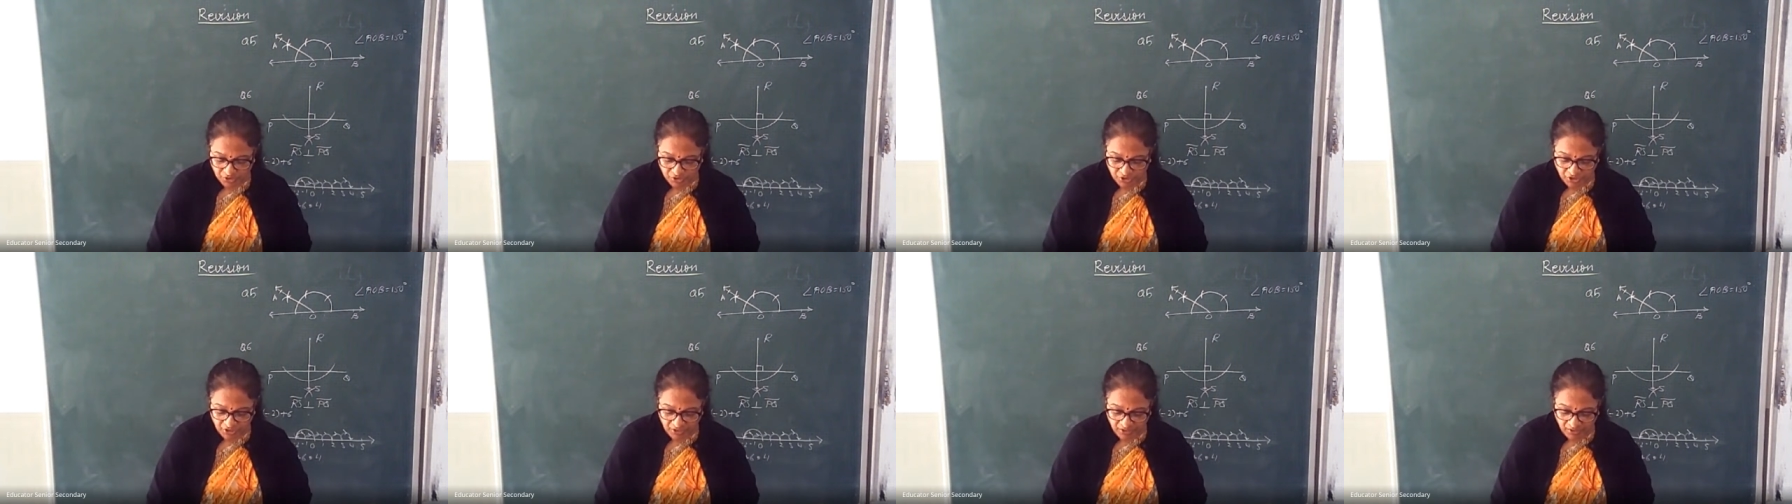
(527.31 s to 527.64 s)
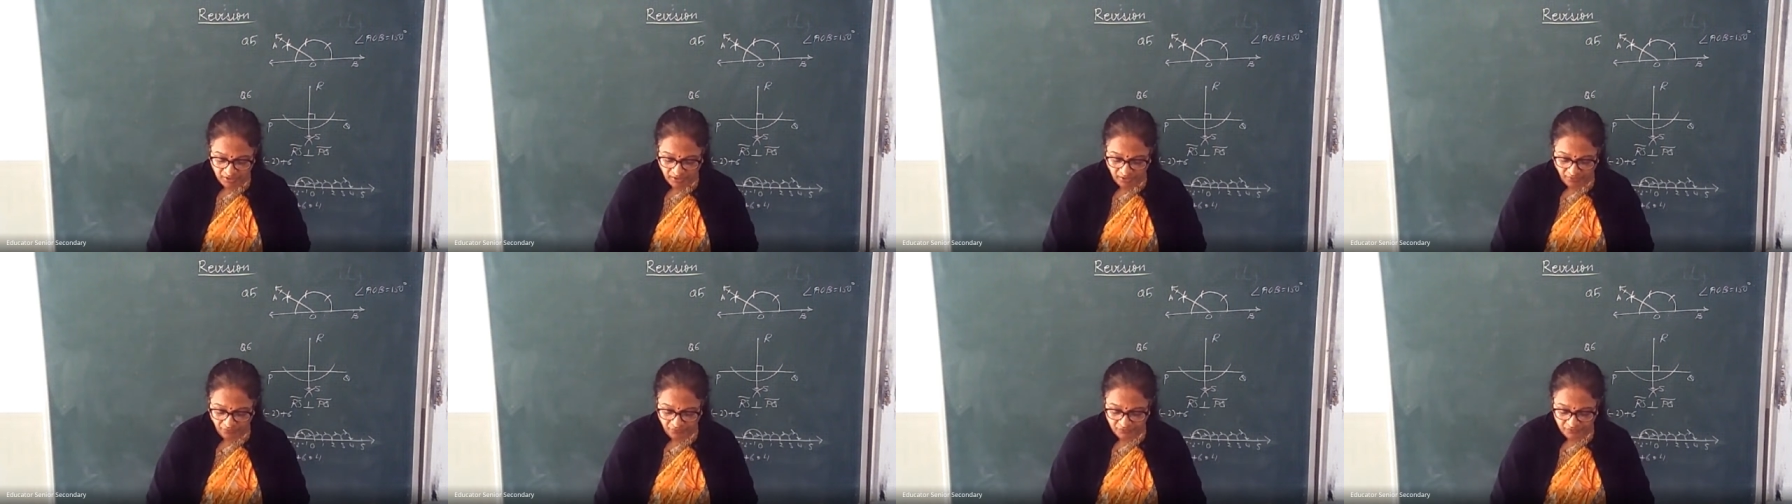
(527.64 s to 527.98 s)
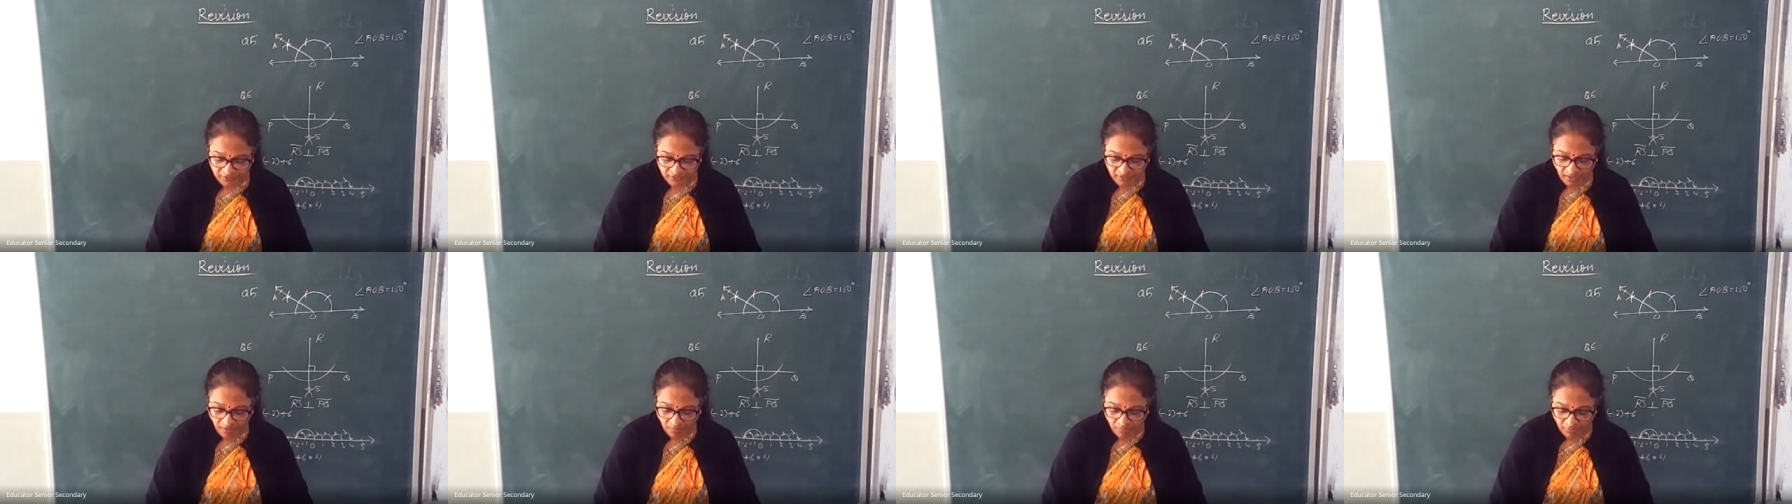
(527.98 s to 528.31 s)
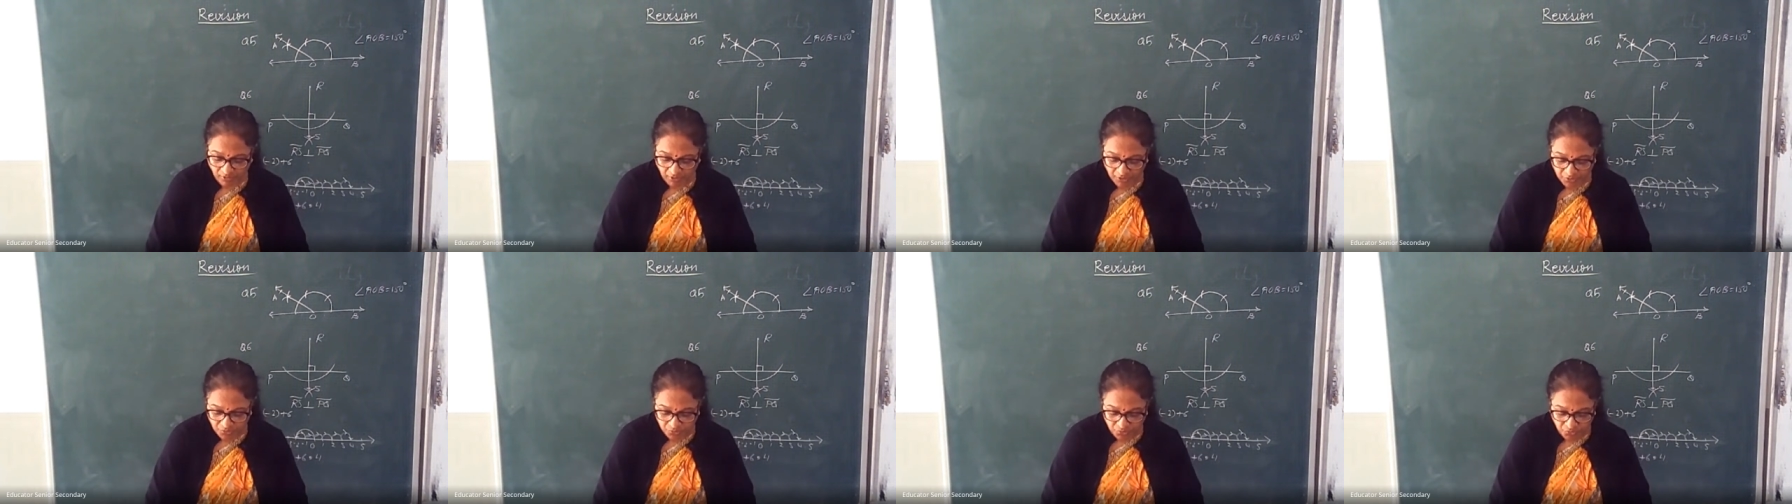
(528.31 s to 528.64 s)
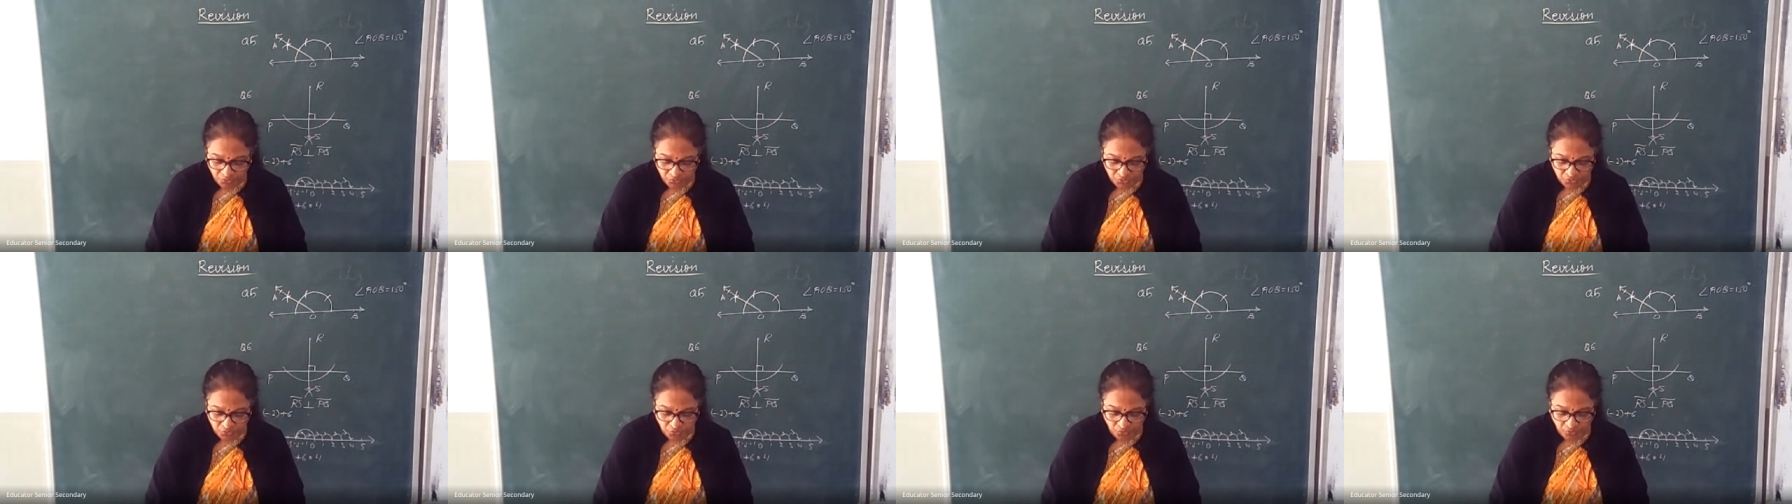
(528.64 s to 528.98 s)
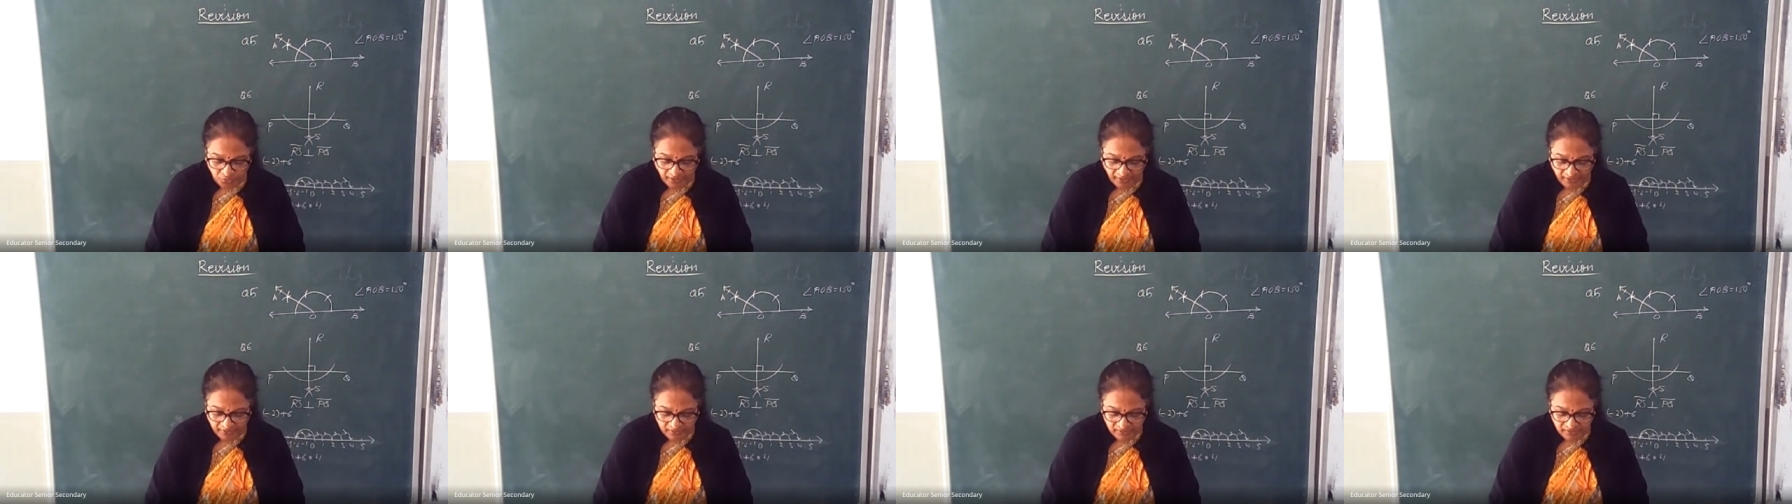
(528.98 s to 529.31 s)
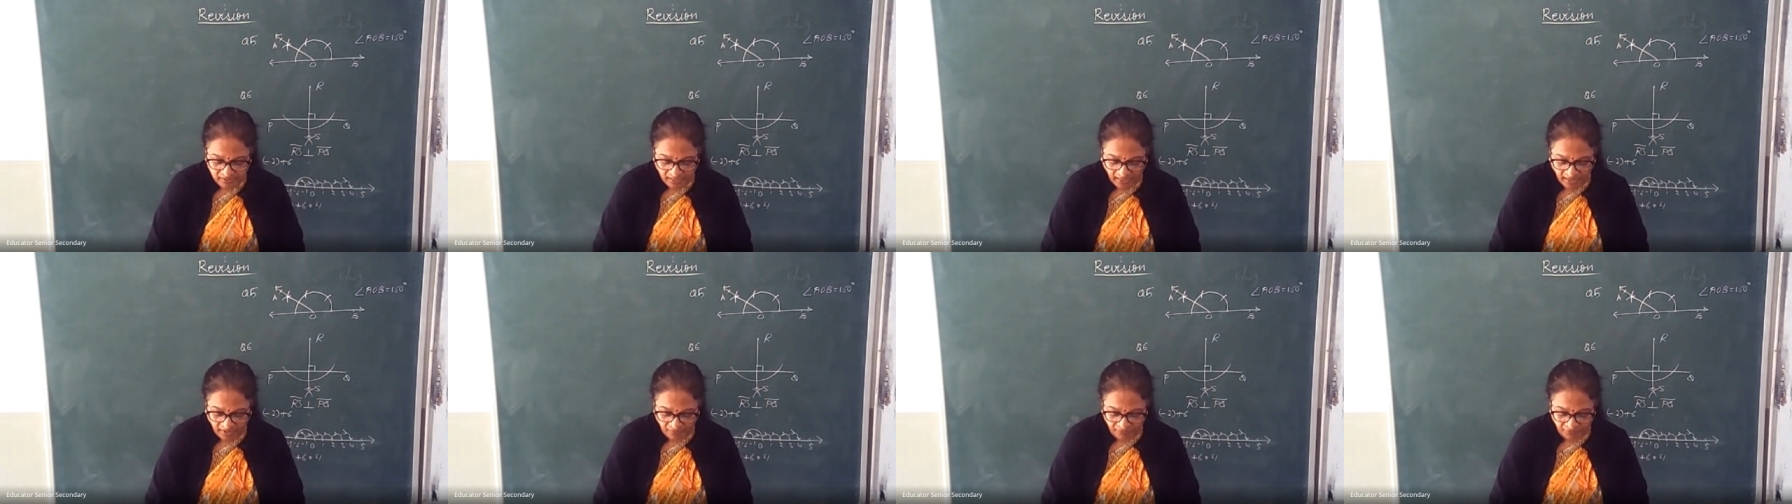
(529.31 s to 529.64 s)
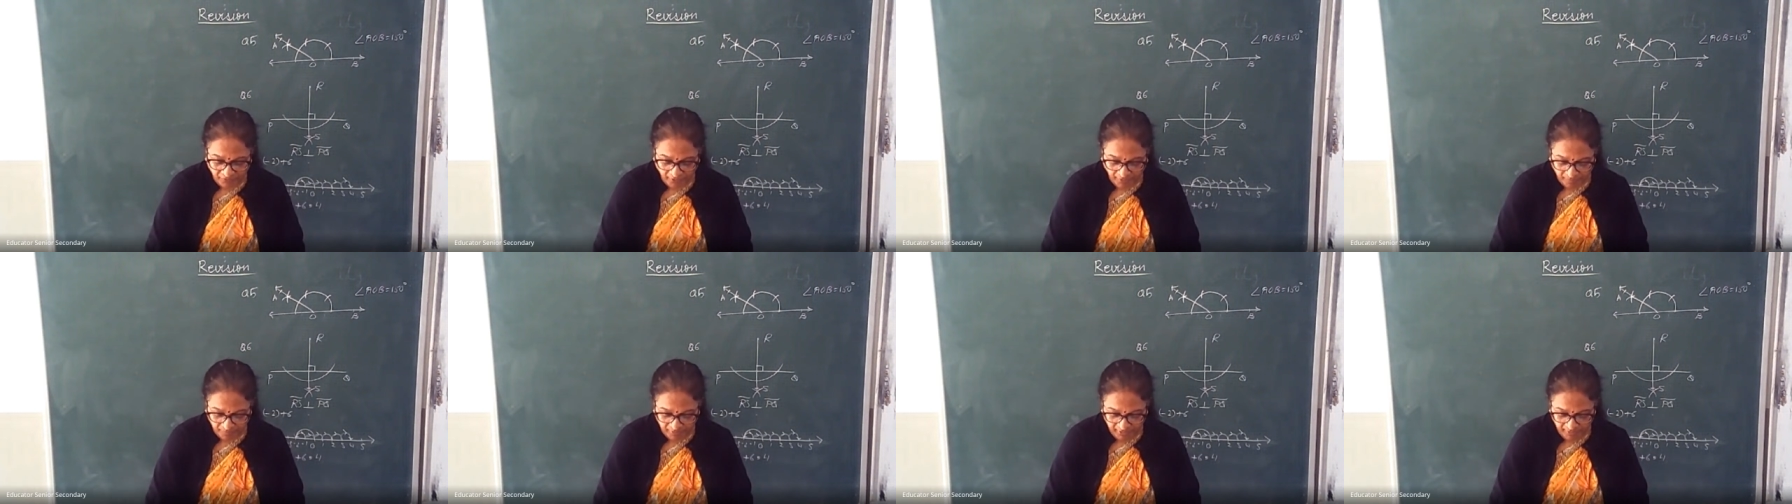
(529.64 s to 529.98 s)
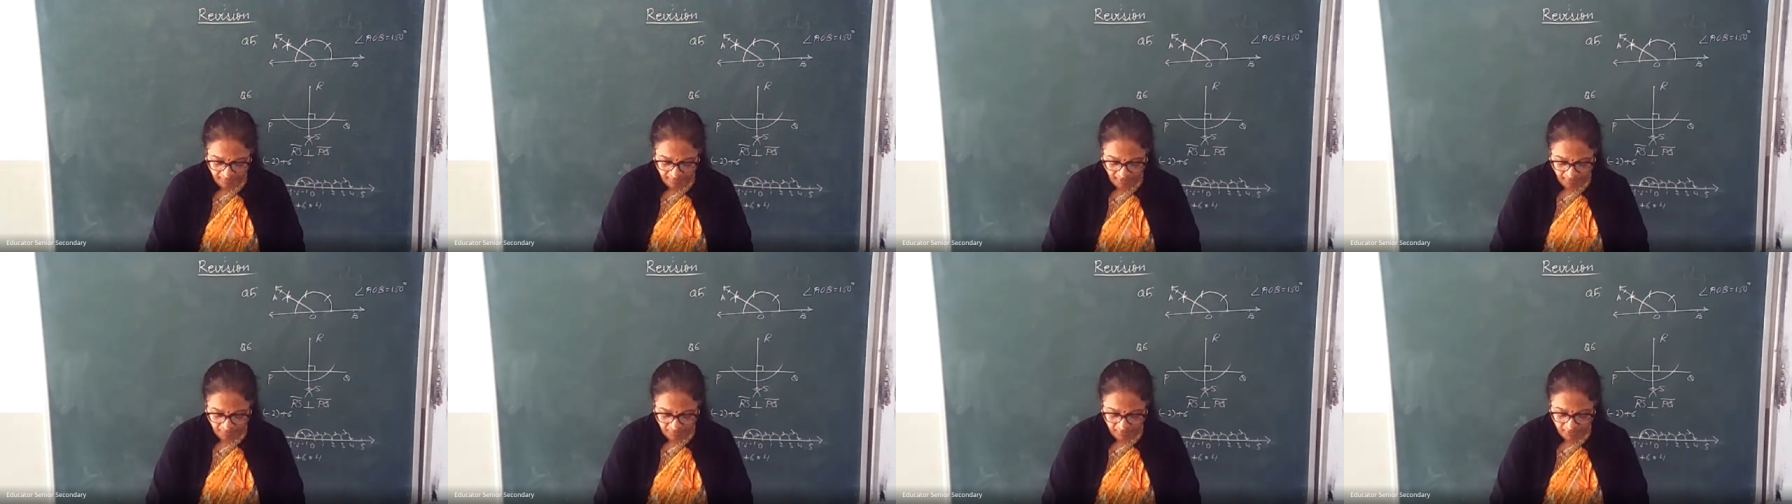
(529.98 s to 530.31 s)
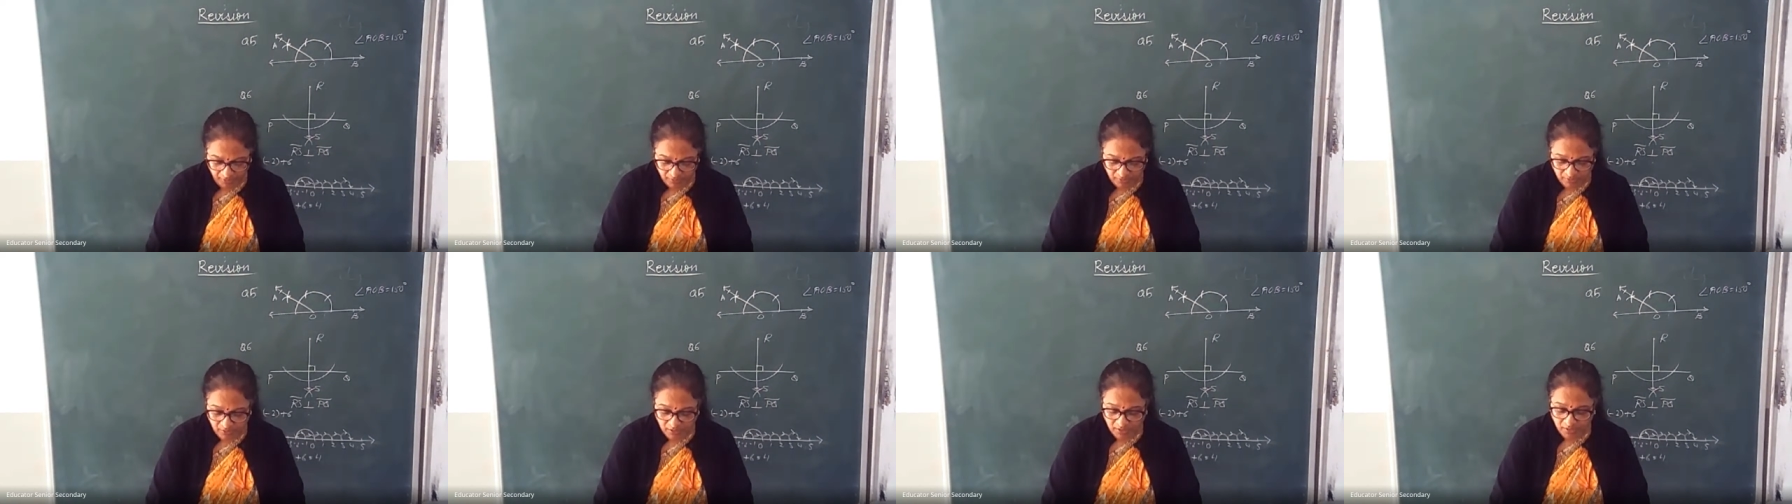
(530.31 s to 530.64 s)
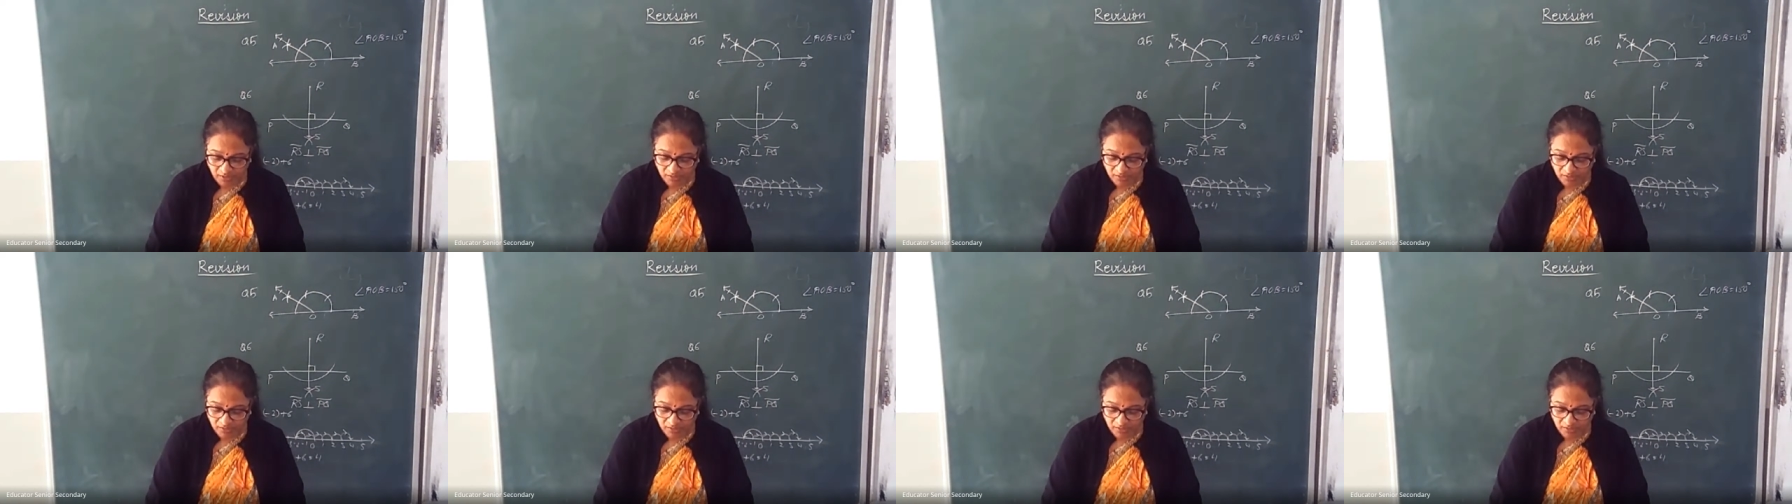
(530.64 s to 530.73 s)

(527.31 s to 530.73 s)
She gives some laddus to guests and family members.